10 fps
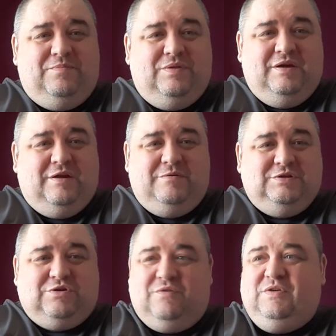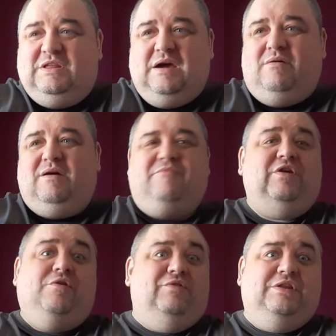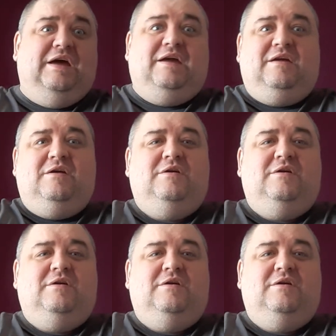You know, he's got a video out every other day.